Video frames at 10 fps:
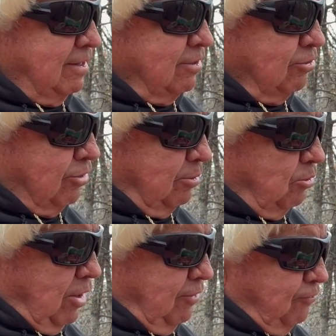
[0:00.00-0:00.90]

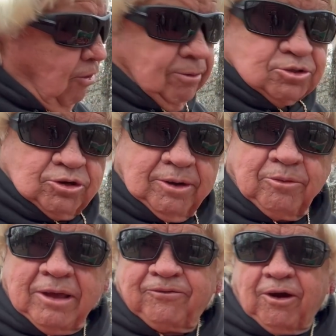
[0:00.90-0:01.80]
Grimmway Farms.
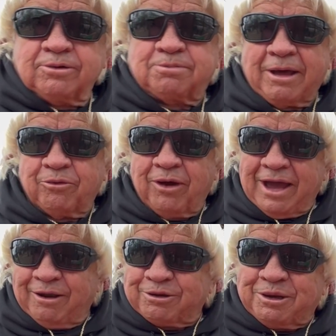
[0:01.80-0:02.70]
Grimmway Farms, by the way,
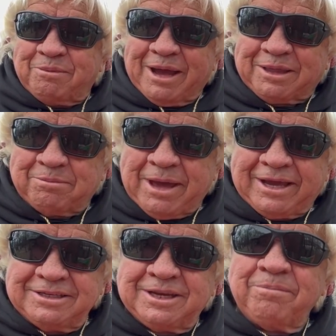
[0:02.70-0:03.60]
I looked at the back of the
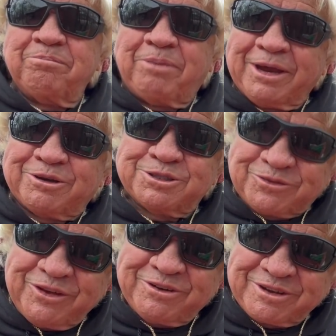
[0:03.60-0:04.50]
package,
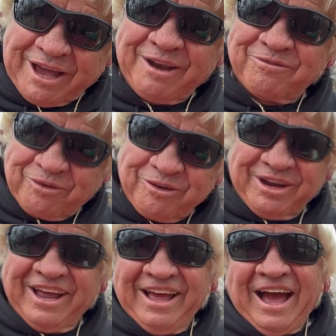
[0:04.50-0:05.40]
Bakersfield,
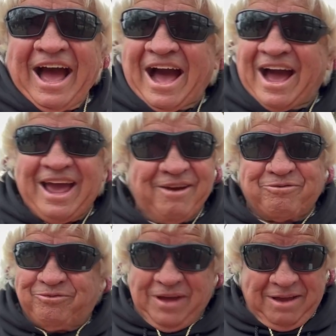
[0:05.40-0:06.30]
California. I
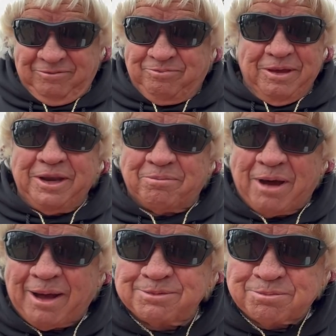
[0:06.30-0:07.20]
have I've been to
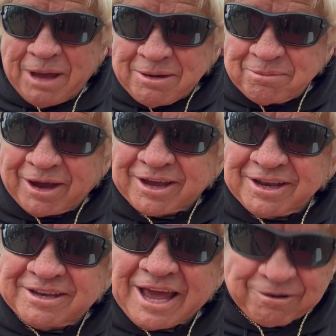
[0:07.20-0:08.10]
Bob's Bait Bucket,
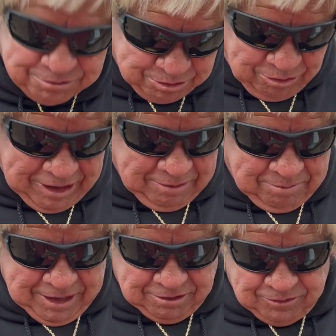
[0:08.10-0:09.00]
a tackle store out in
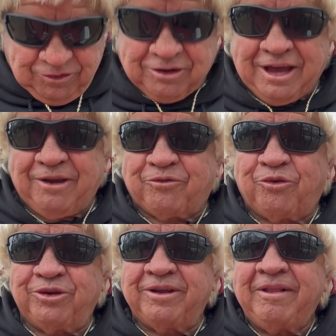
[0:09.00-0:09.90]
Bakersfield,
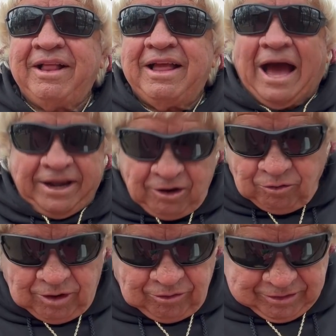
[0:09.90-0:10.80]
California. I
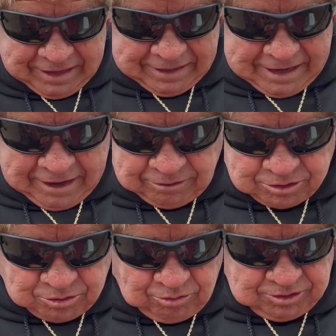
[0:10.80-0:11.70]
don't know that that tackle
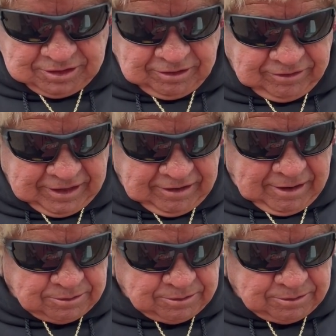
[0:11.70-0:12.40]
store is still there.